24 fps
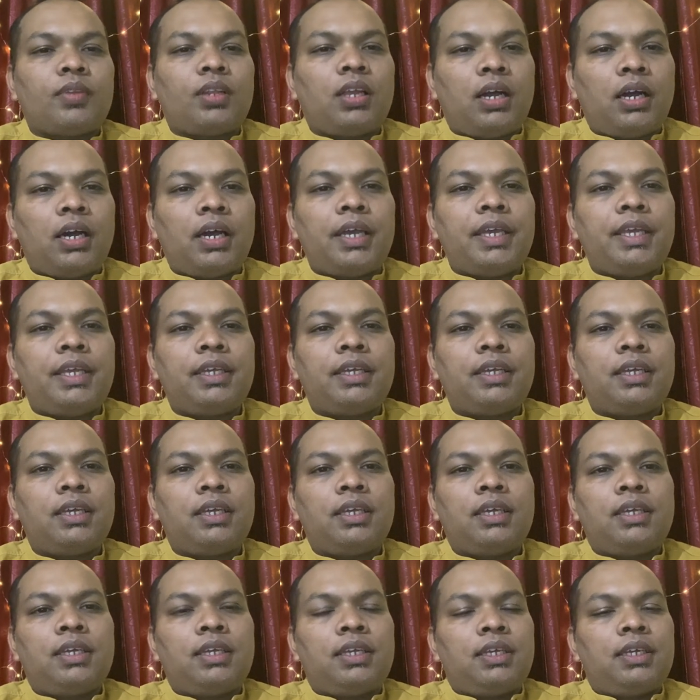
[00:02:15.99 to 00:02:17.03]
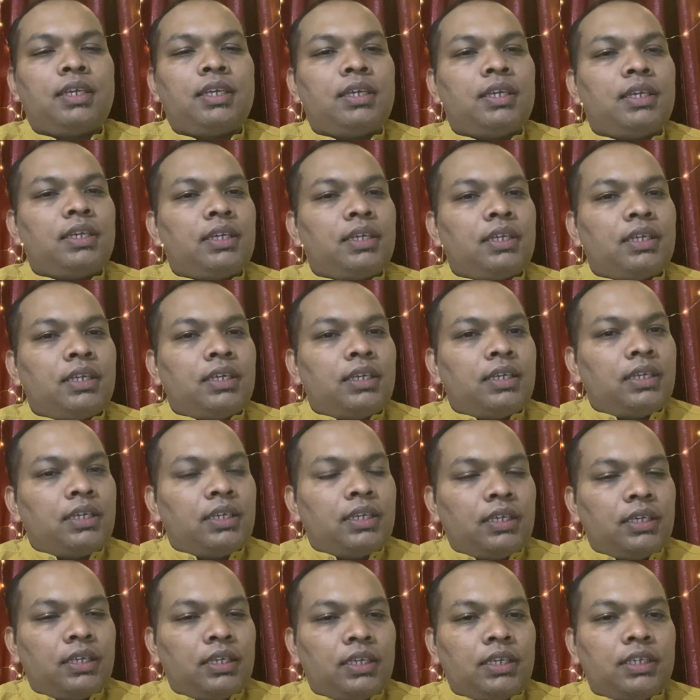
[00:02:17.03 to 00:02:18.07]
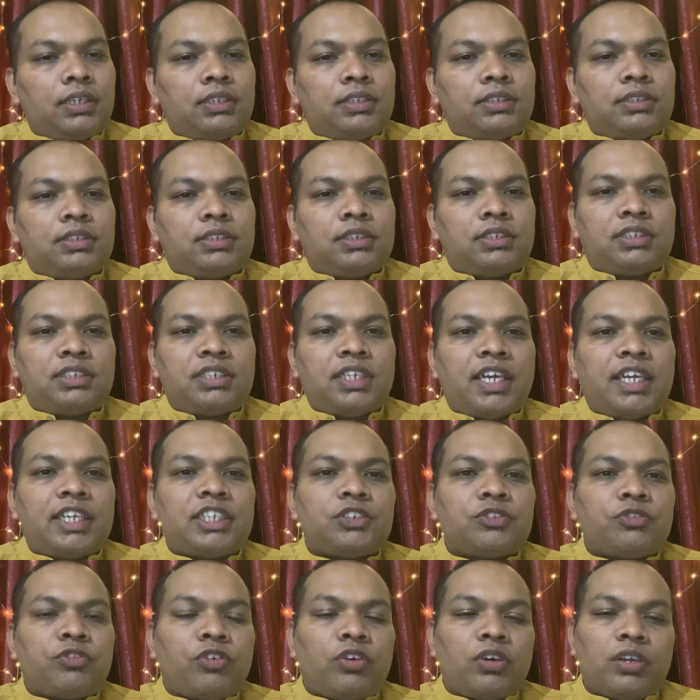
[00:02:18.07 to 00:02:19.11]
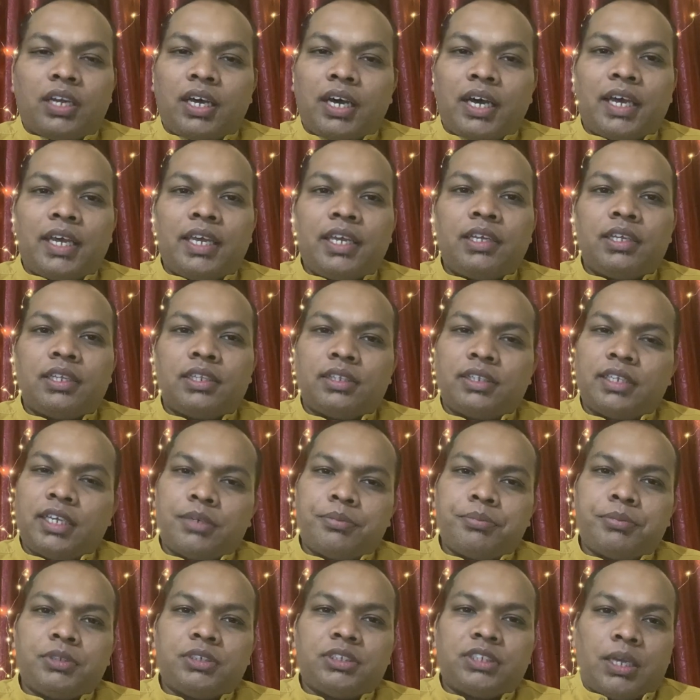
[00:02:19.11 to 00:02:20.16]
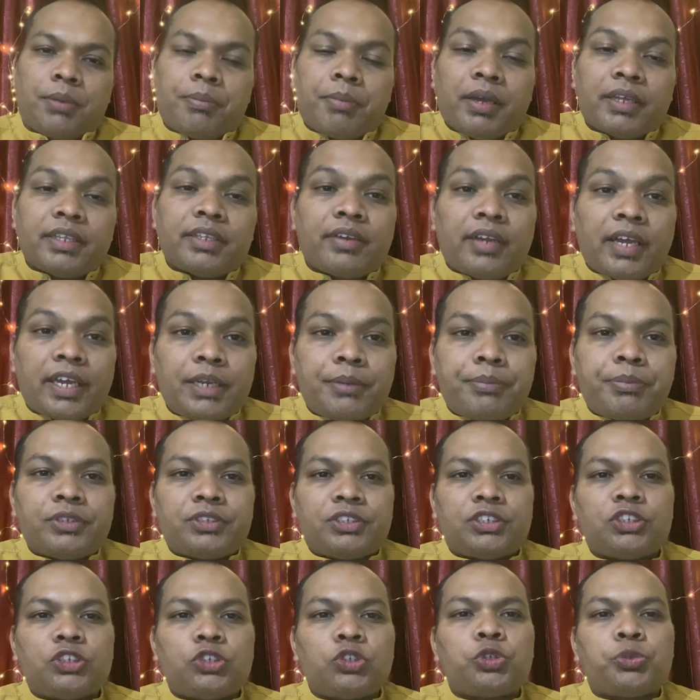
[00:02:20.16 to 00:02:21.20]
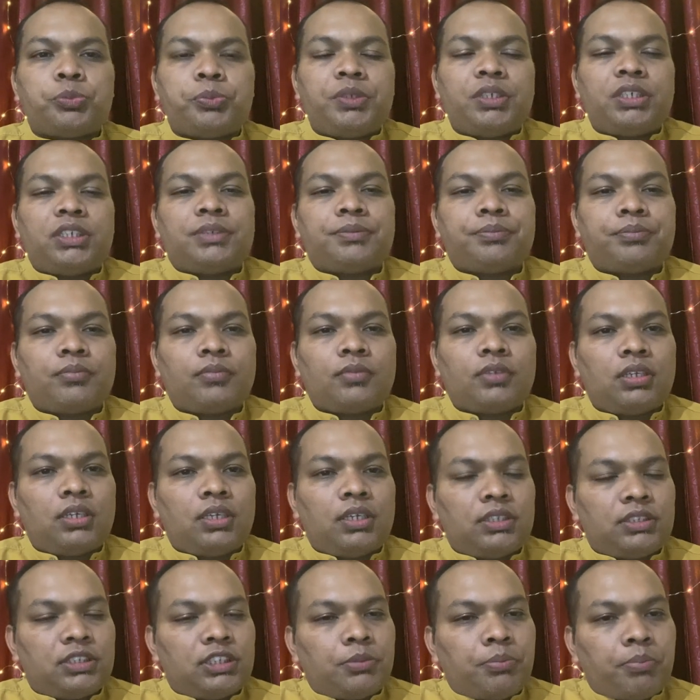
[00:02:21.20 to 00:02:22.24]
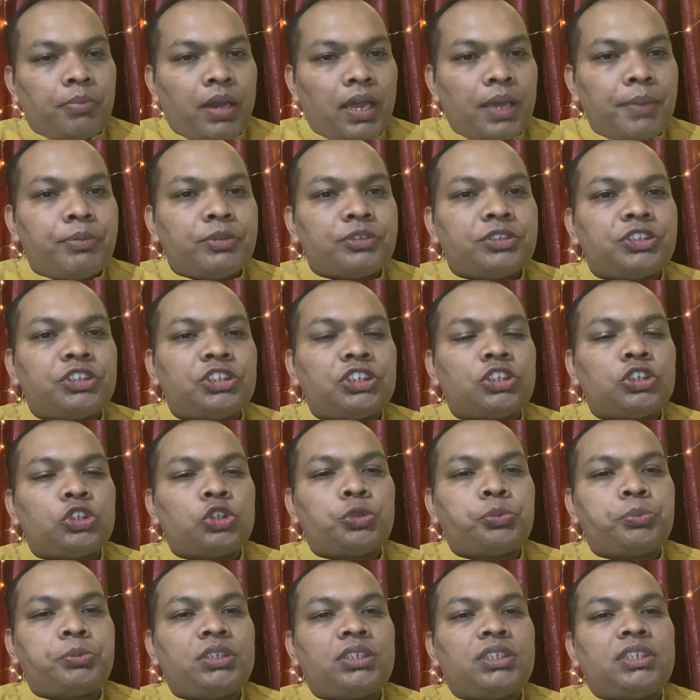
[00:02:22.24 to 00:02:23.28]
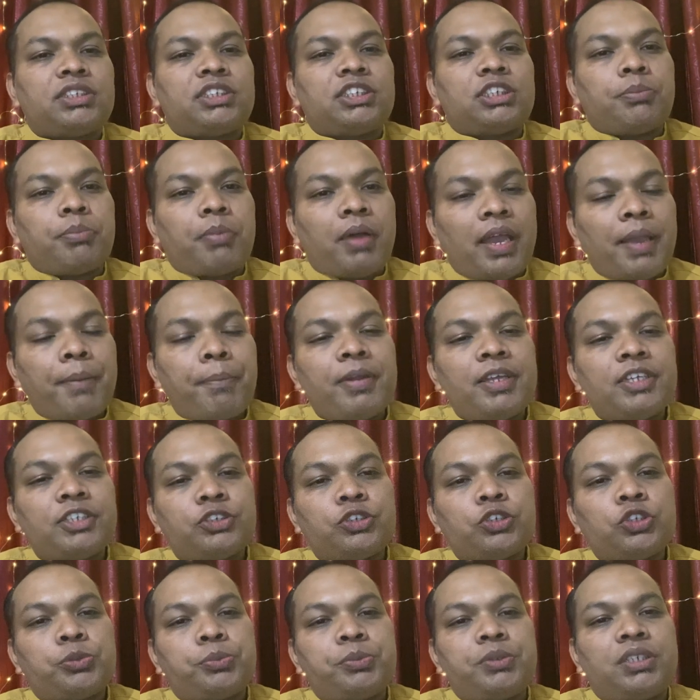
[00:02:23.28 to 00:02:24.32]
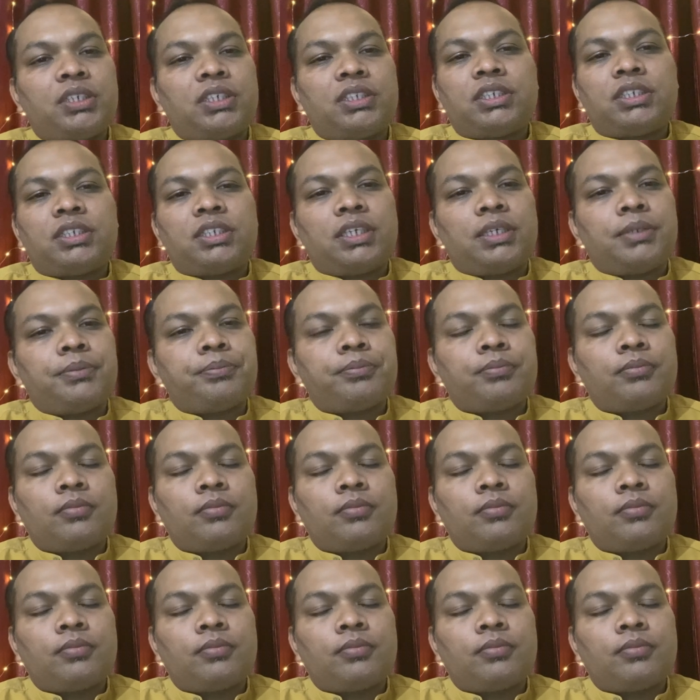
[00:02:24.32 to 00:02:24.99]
I, it stands for I. That means, am I the right person to speak? Is it my position to speak? Is it my place to speak at the time?